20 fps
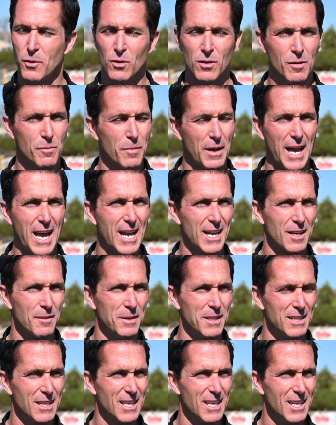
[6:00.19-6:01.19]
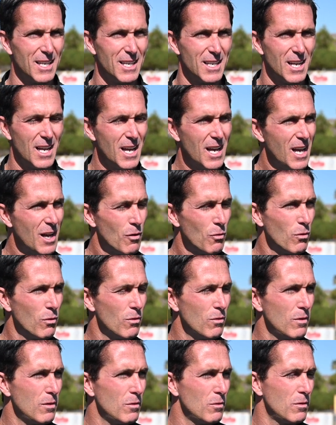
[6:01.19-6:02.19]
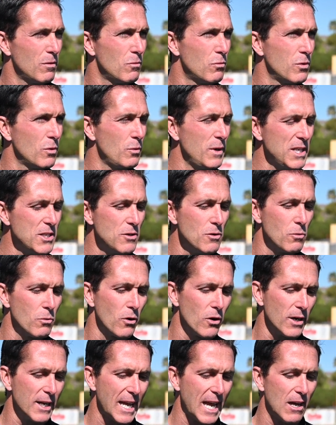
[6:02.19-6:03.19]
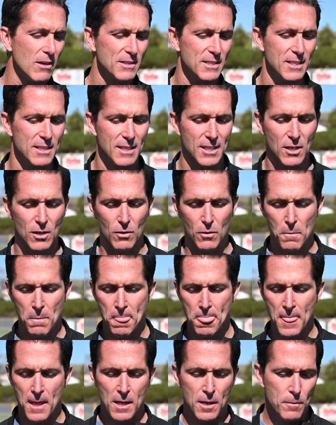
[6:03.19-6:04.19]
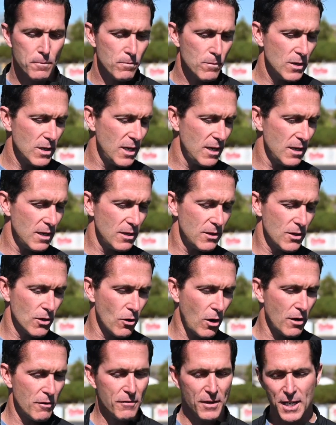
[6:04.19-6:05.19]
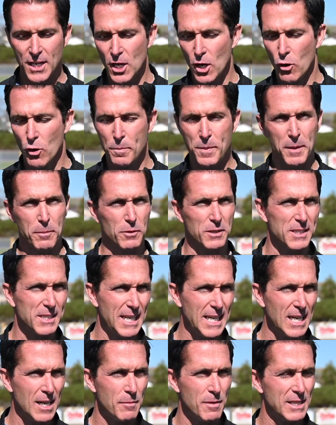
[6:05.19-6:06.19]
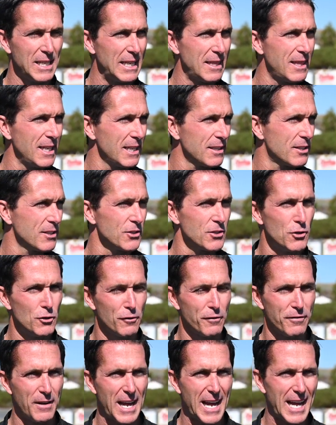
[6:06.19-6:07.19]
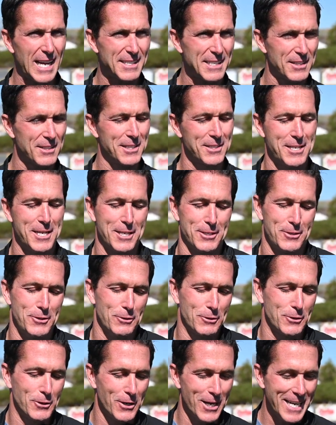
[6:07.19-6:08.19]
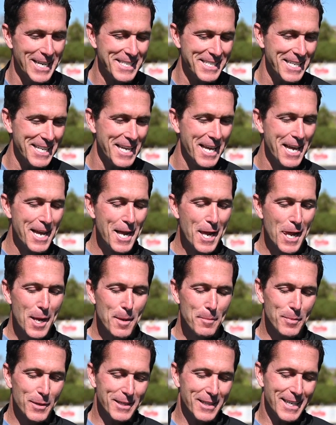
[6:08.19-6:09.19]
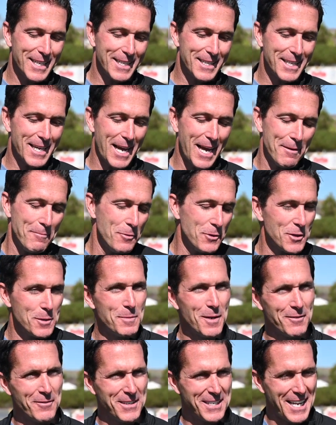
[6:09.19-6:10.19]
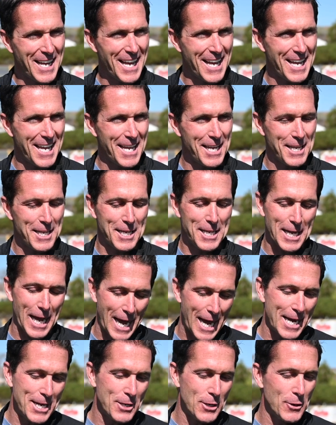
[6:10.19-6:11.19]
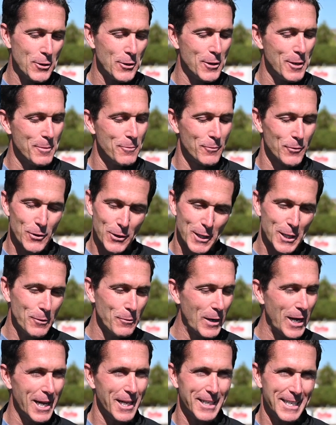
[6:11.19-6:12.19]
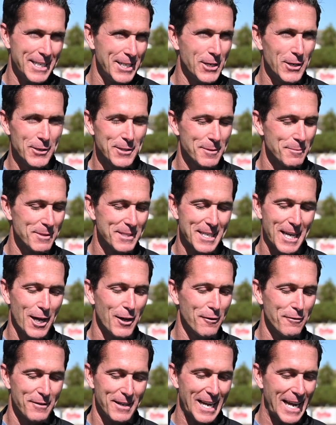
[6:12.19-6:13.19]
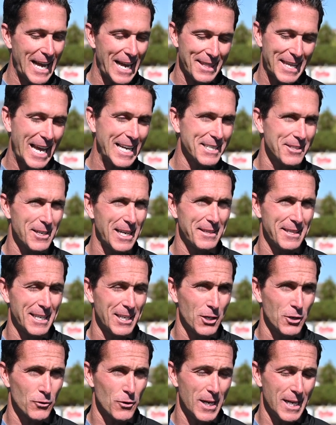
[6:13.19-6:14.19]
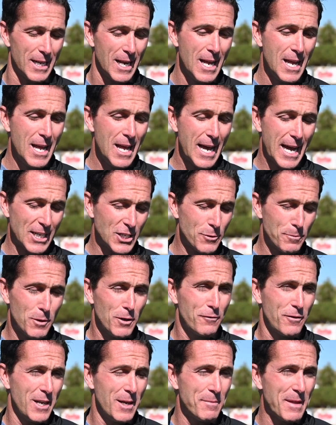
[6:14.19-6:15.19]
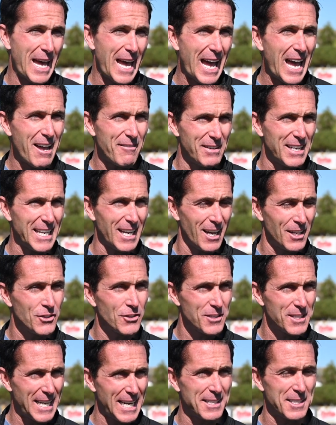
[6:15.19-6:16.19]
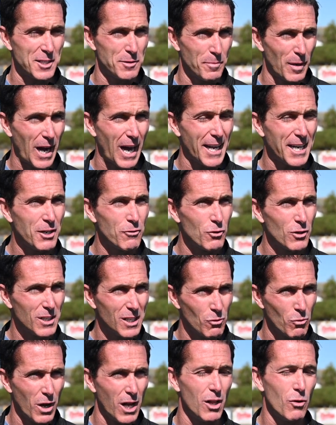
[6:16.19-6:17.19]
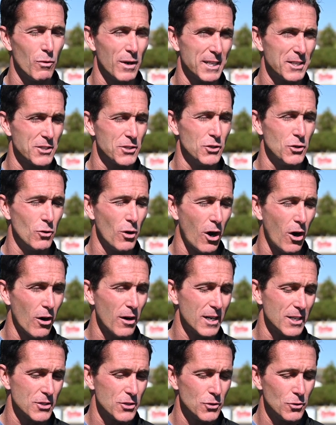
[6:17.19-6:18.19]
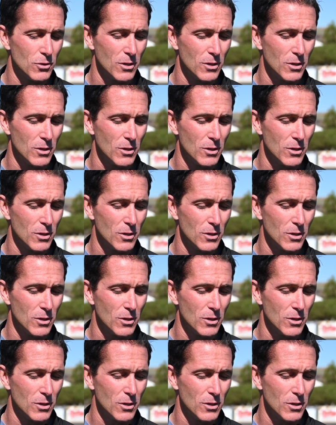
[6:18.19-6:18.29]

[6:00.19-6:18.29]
pulling him back. I mean, the kid, we do workouts and, you know, they're on video or people see him and they think they're too fast, that they're too crazy. But like, I'm with him every day. I know him really well. He knows himself. And that's, I think, a great attribute for him to have, that he understands his body really well when it's too hard